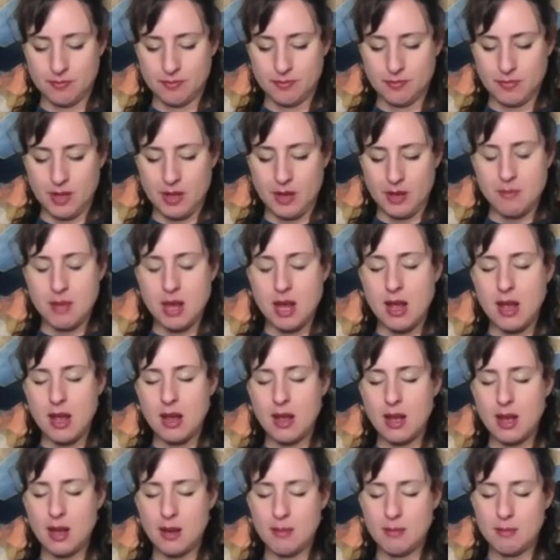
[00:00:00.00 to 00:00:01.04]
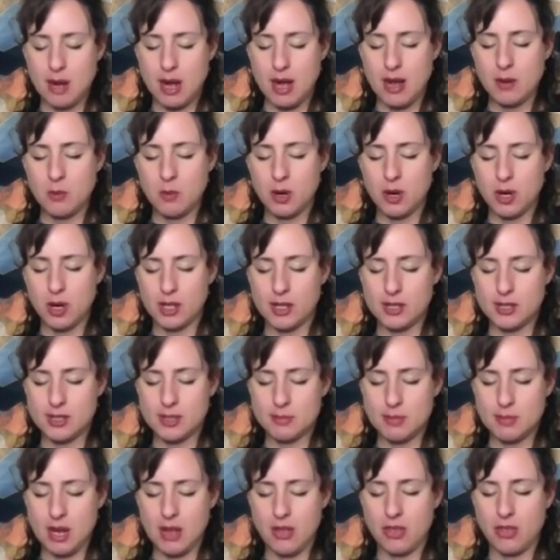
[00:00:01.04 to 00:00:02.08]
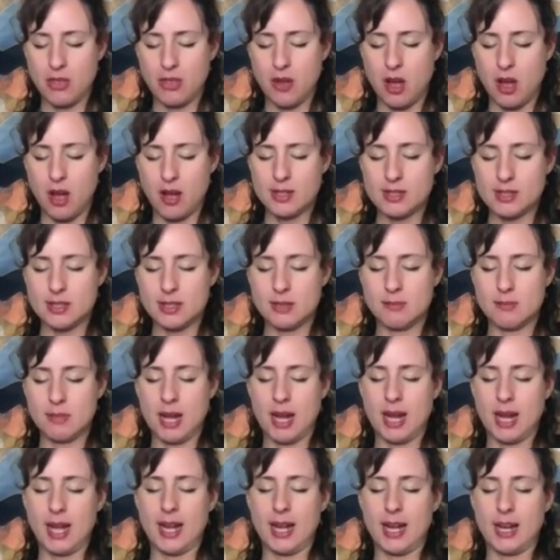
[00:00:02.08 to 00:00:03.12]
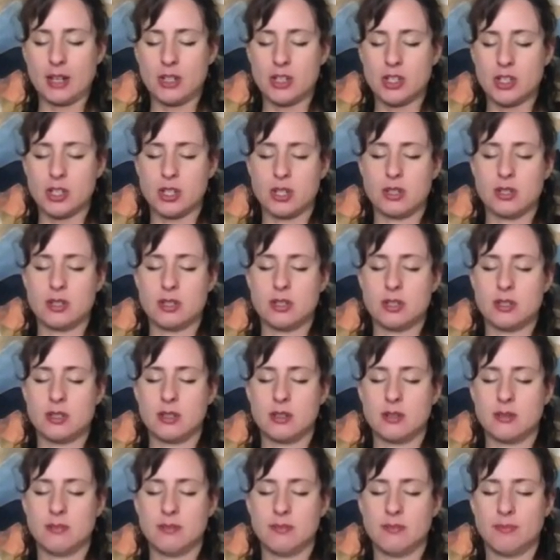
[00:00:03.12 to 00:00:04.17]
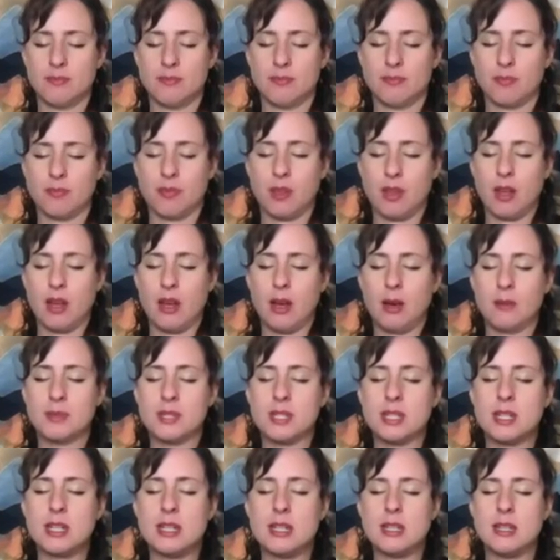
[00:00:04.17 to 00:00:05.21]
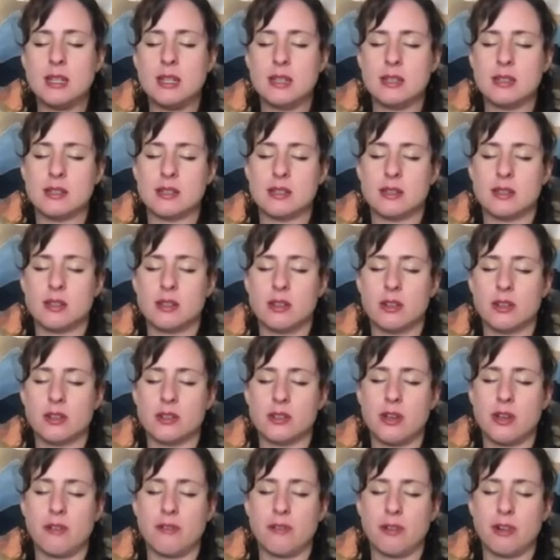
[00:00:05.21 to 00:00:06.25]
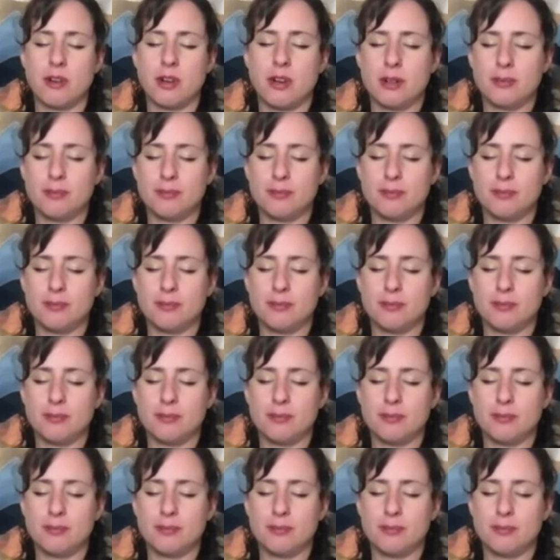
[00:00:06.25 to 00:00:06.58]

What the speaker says: And may my words, my thoughts, and my actions help to ease your suffering.